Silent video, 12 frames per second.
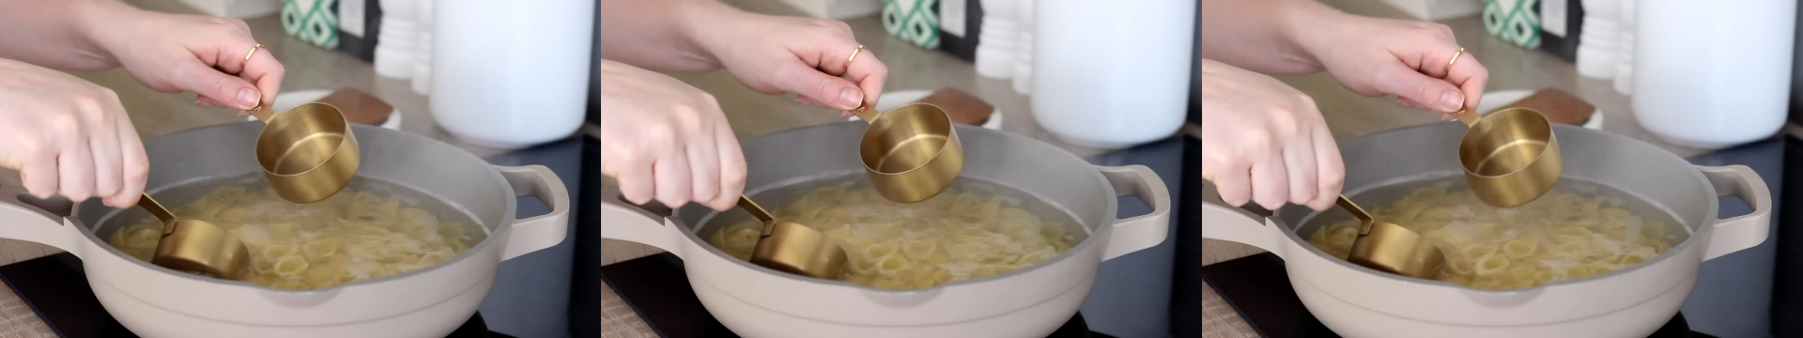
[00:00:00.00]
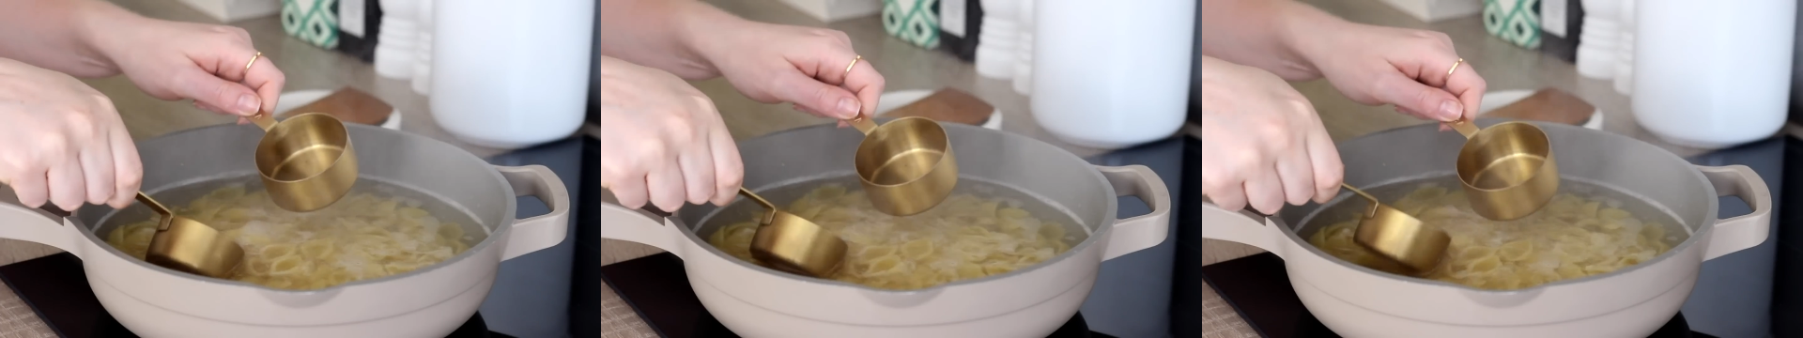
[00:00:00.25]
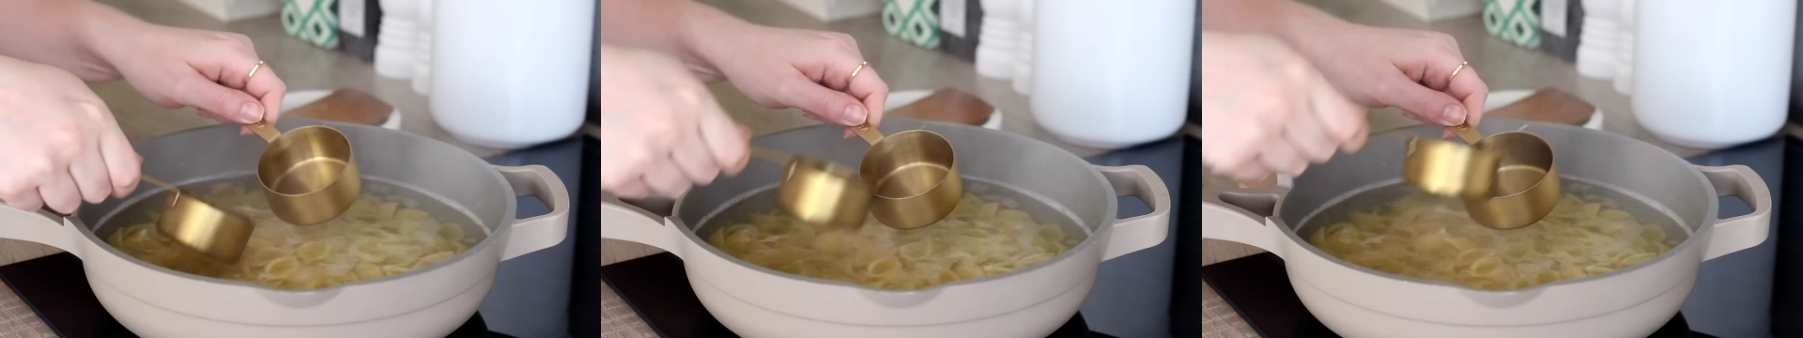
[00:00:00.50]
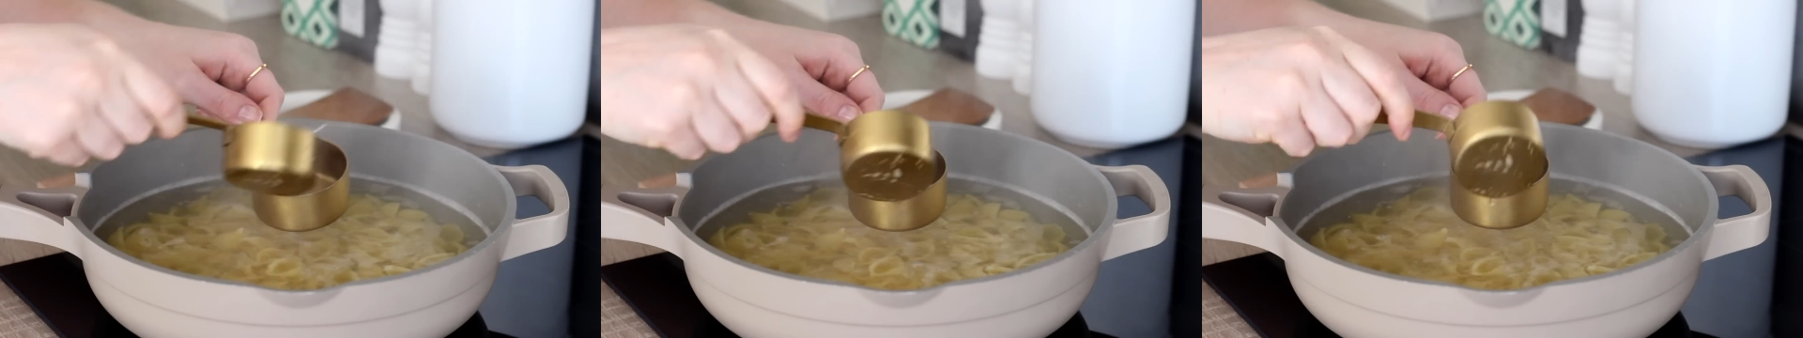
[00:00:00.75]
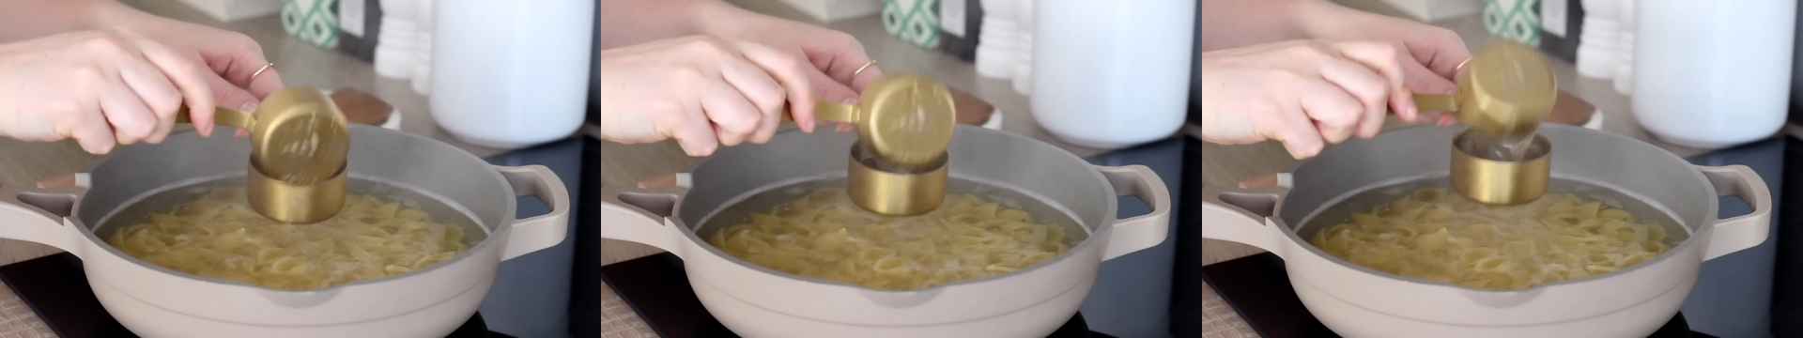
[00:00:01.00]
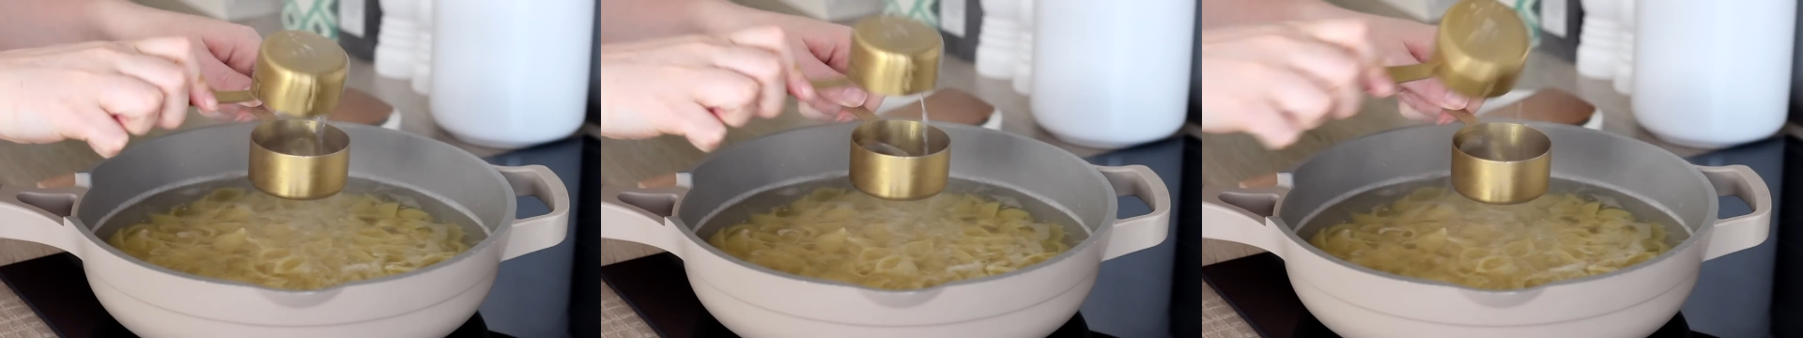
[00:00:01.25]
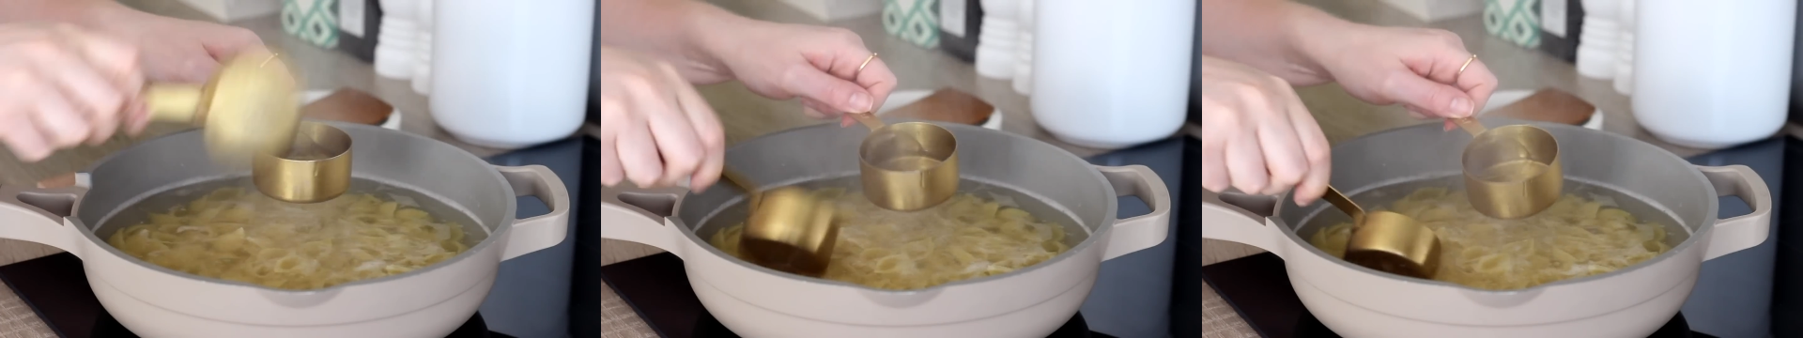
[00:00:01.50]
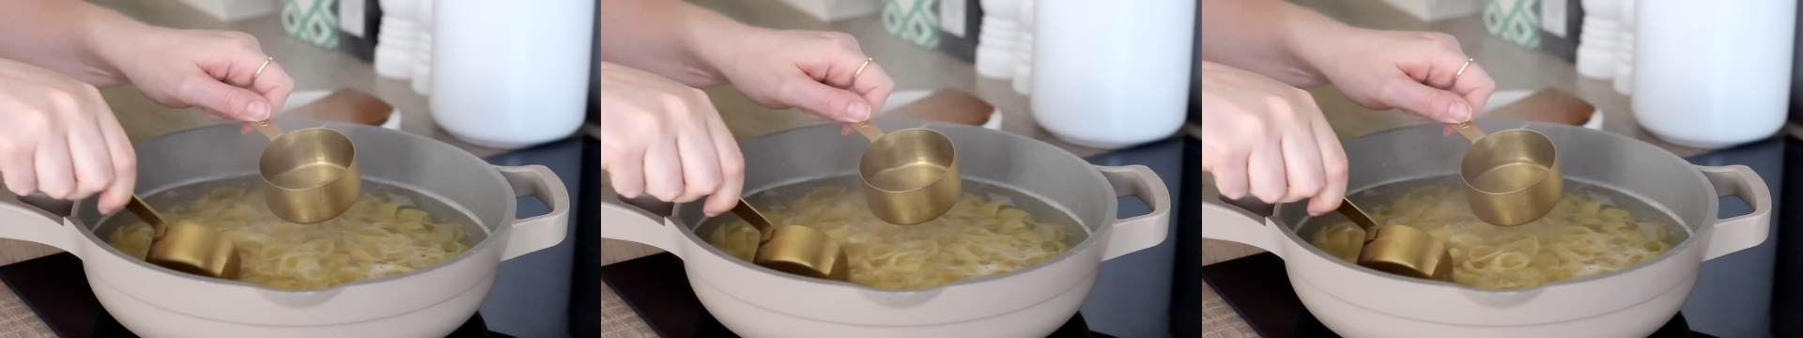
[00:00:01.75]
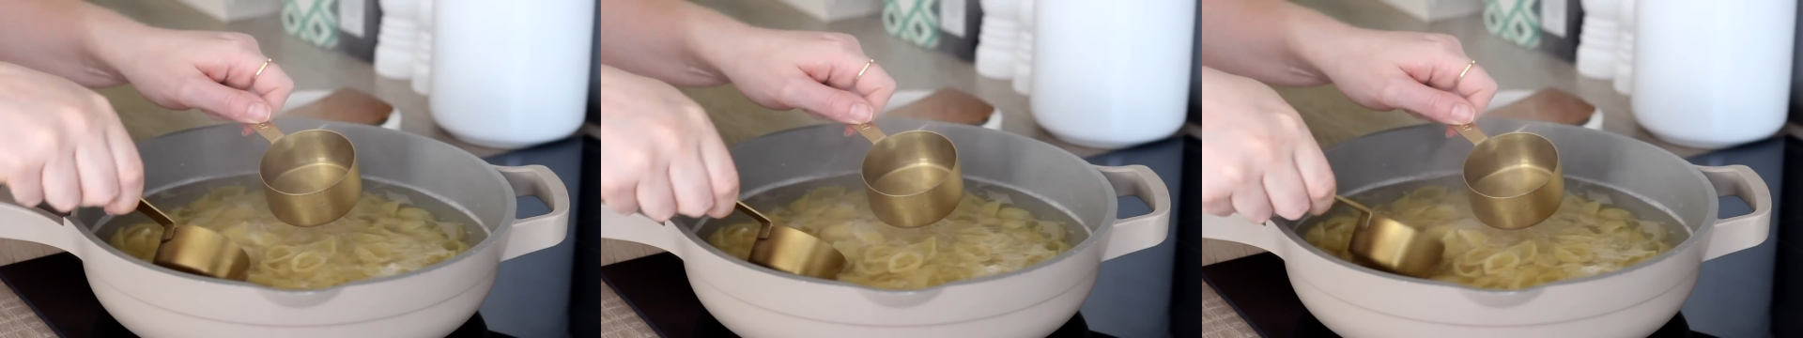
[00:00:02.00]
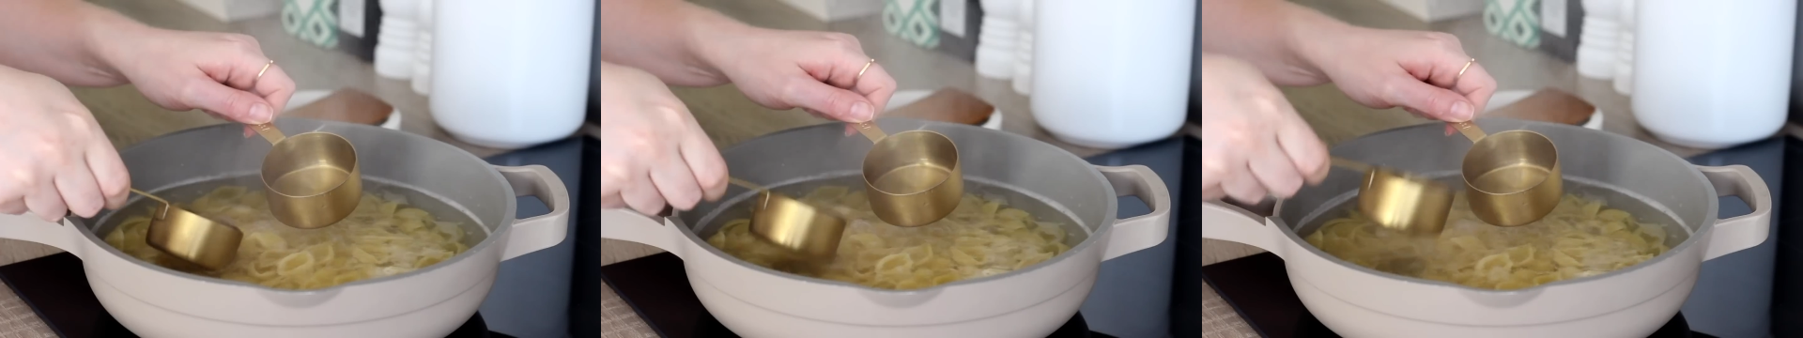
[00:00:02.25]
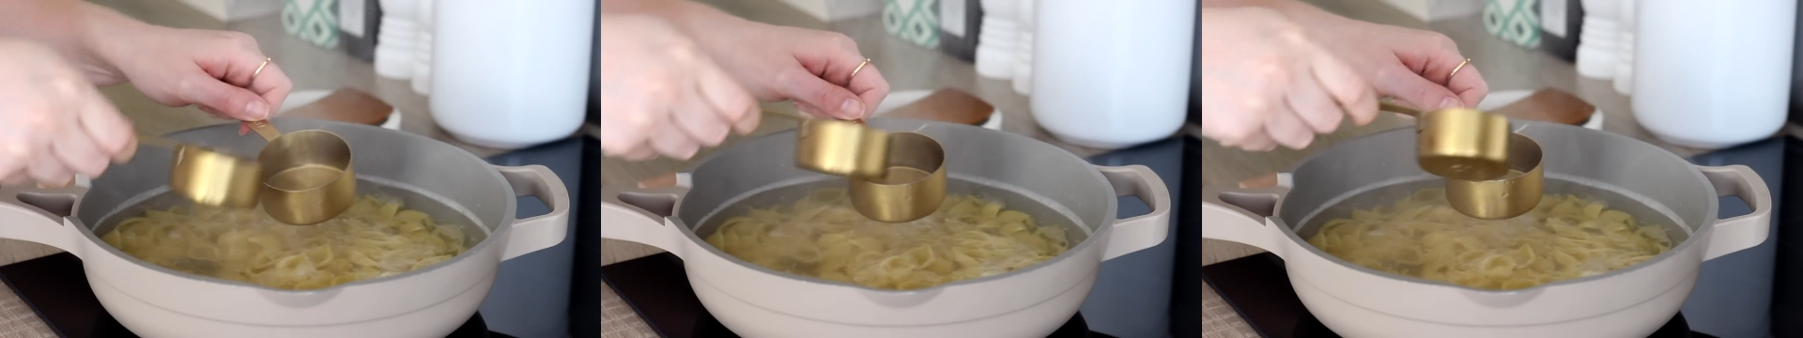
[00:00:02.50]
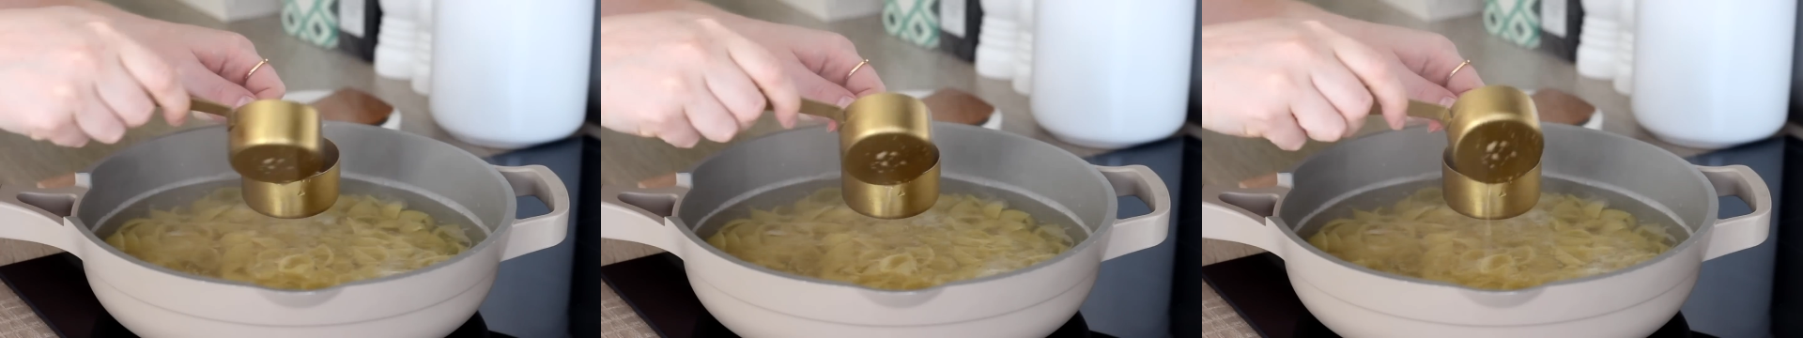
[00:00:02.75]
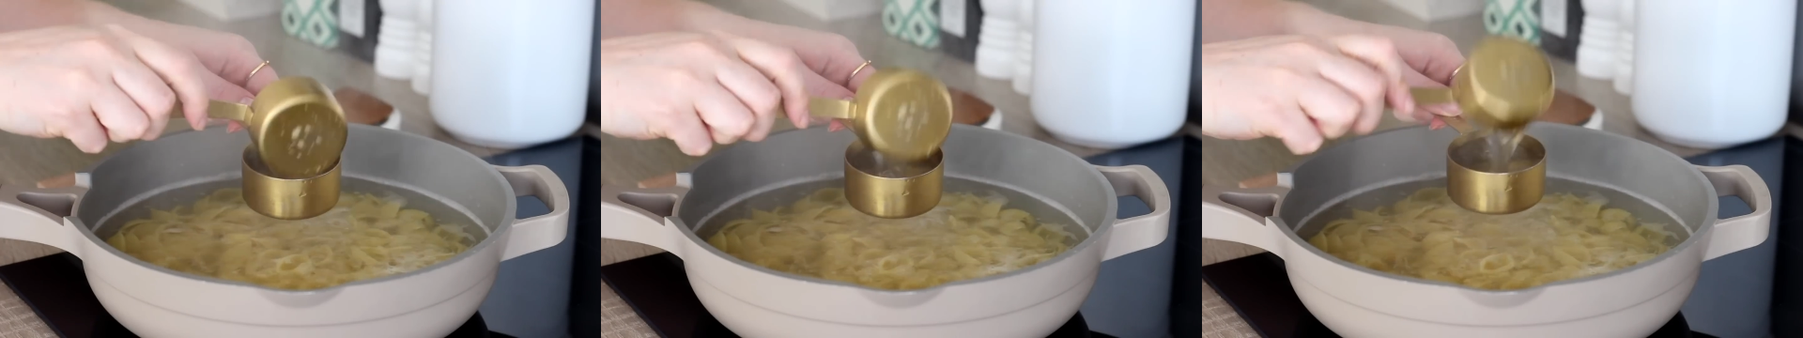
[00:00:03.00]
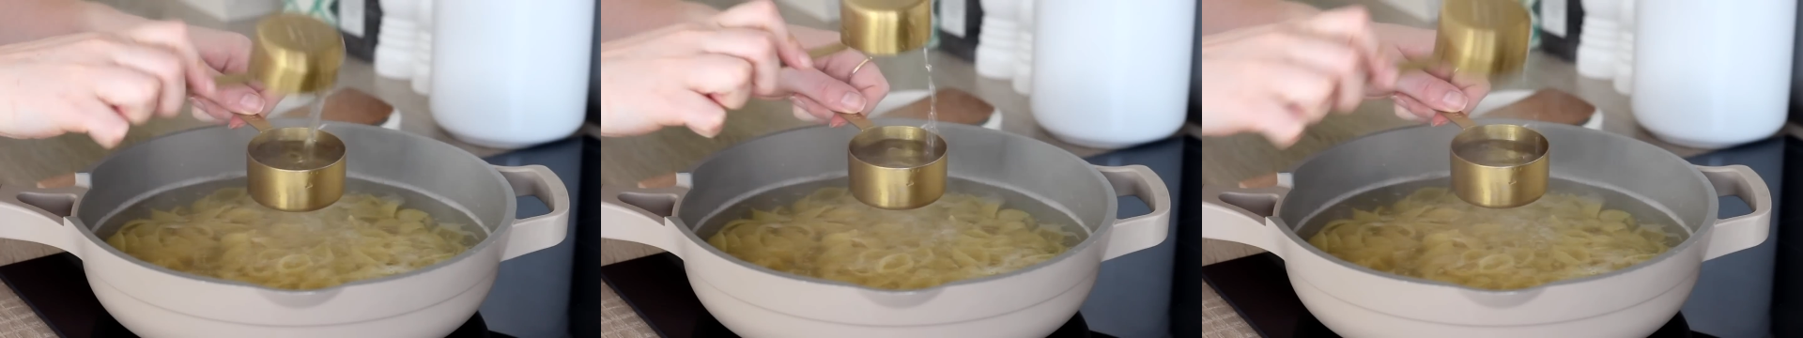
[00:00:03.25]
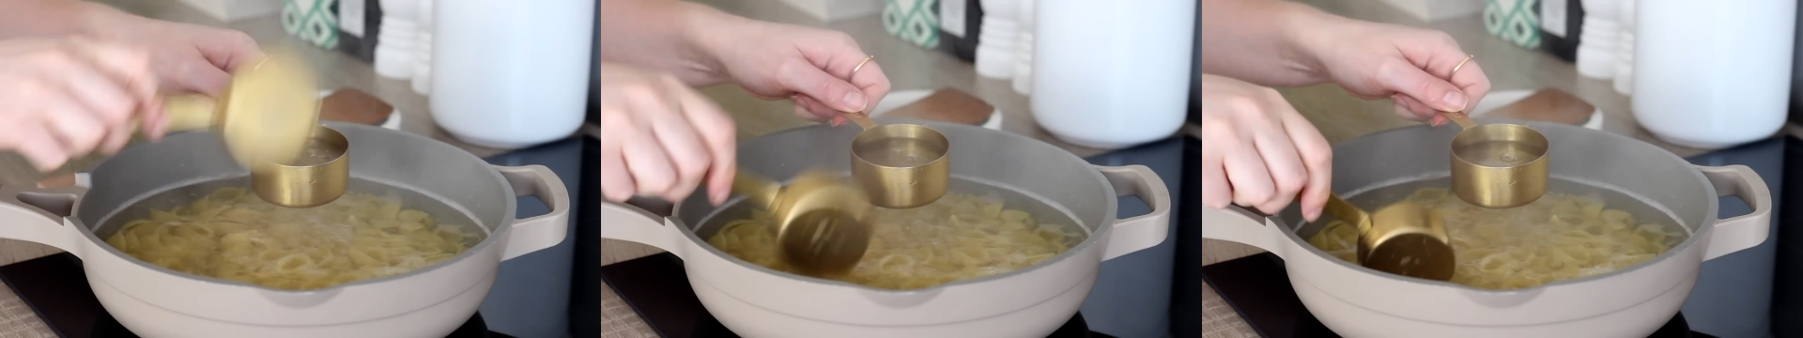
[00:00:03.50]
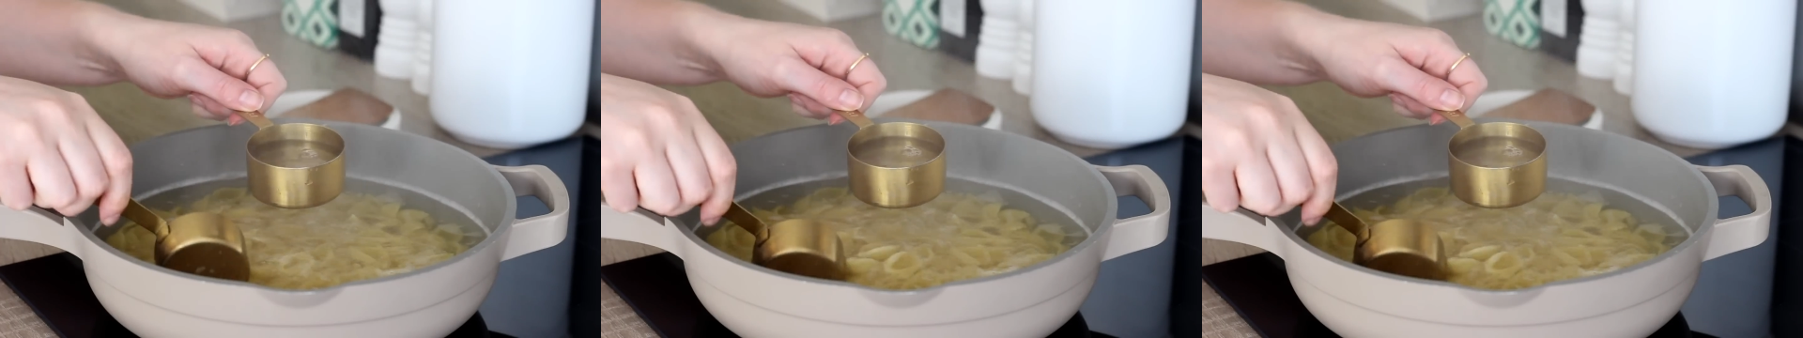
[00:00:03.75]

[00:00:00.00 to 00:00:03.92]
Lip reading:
[unreadable: no face in view]